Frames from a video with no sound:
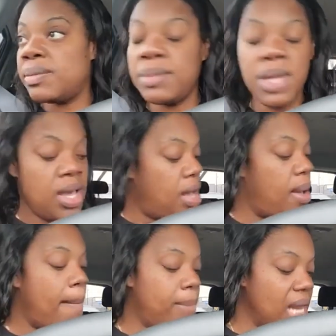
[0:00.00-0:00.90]
some
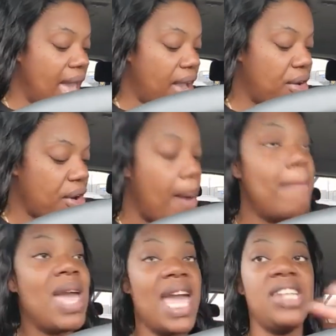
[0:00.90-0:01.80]
black
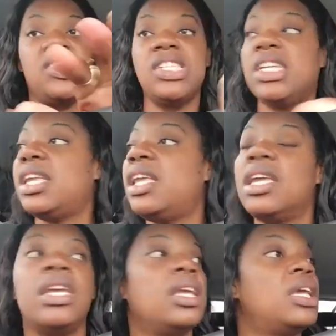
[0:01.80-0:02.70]
girl
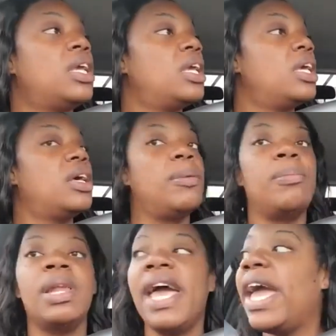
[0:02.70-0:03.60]
magic,
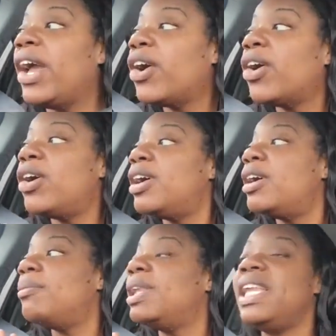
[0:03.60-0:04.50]
black girl
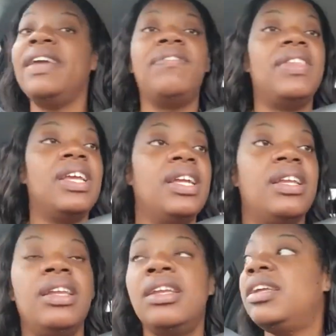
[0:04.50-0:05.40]

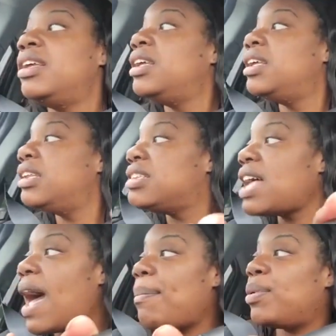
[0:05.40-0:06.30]
uplifting
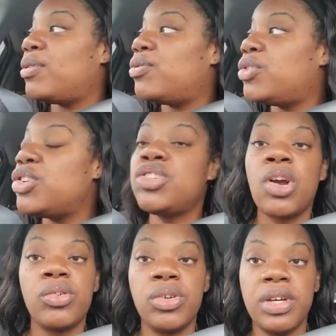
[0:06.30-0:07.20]
type of
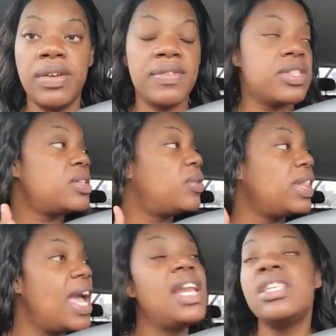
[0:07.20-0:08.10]
journal cover. So
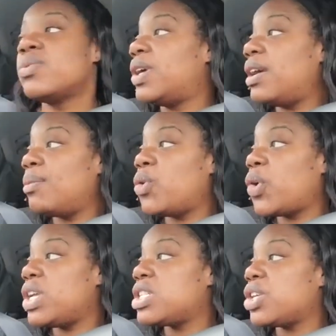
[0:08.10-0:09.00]
that is what I'm
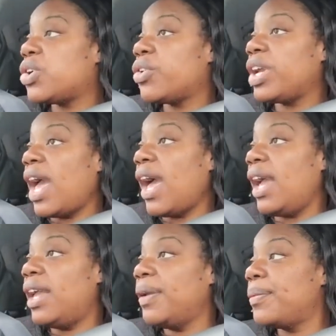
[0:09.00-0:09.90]
going to create.
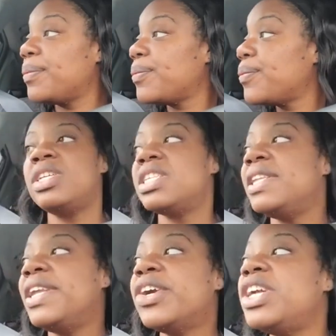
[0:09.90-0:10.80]

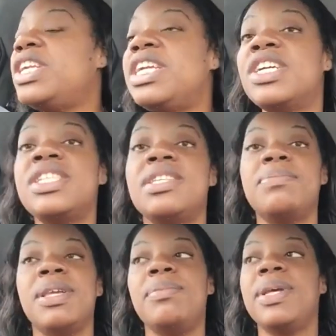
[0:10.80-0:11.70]
It's near and dear
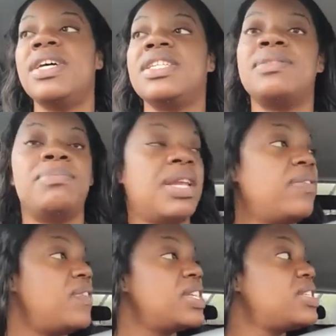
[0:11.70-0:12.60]
to me because
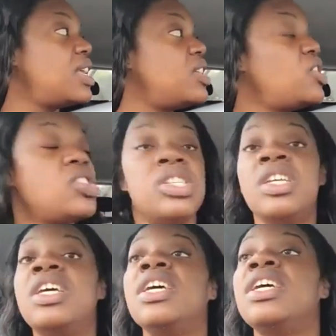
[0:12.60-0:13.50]

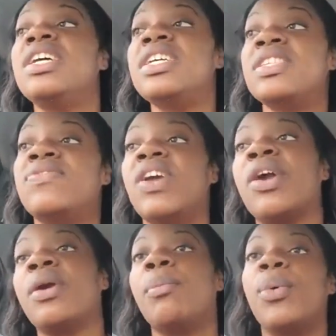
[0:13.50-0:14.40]
manifestation is
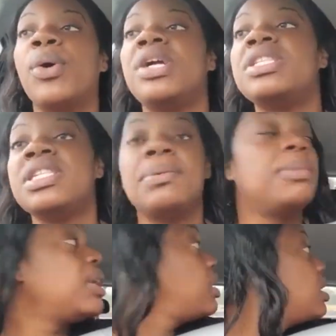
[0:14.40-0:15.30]
very important to
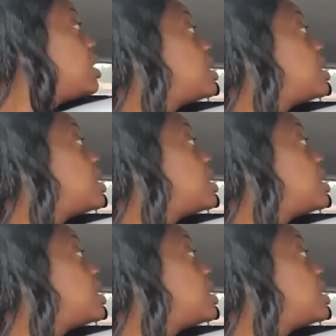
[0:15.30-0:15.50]
me.